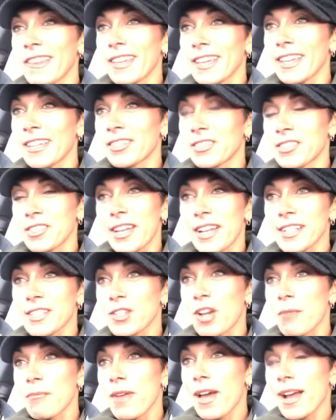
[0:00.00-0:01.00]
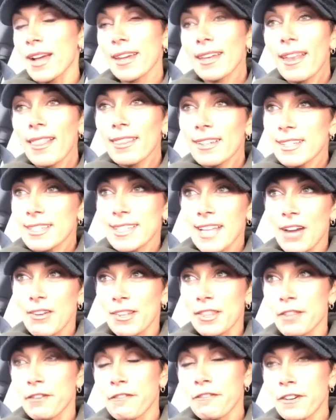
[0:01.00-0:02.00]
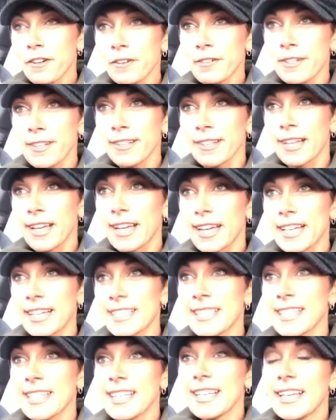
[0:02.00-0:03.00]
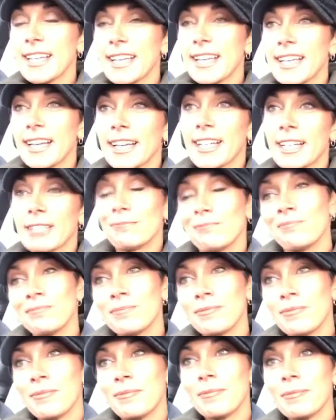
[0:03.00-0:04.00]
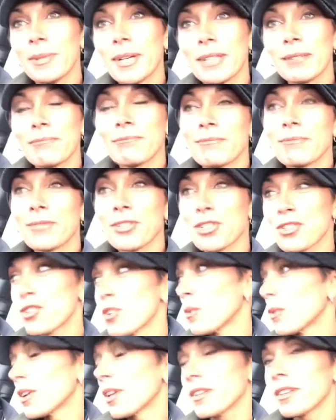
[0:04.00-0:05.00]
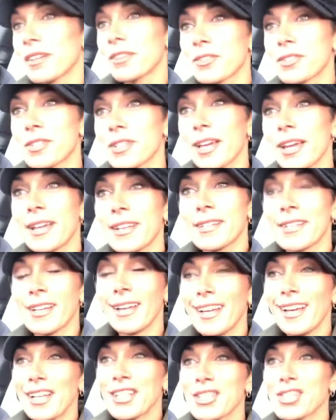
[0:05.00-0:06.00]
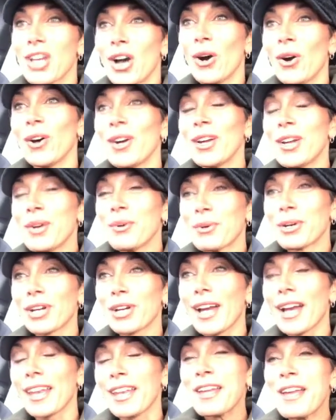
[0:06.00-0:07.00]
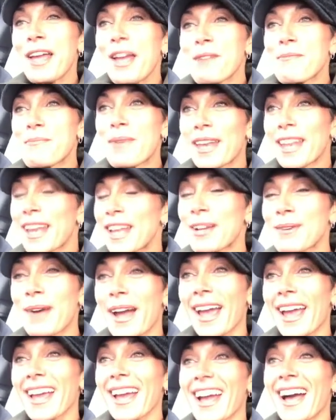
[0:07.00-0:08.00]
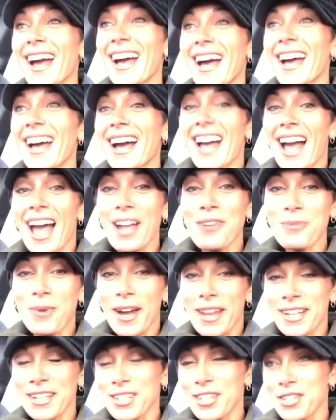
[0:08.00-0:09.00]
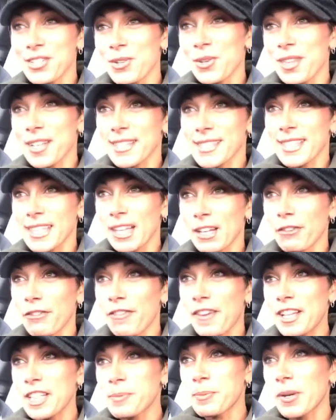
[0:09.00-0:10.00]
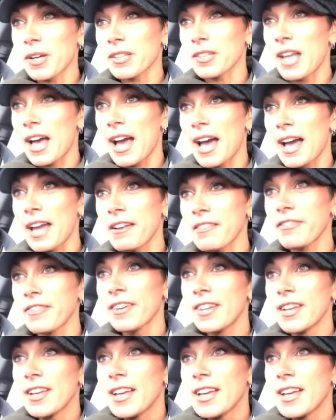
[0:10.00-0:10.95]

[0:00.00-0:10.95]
on the interstate, so I'm not going to look down at the phone a lot, but there's no one on the interstate, so we're good. But anyway, I wanted to do this little Facebook Live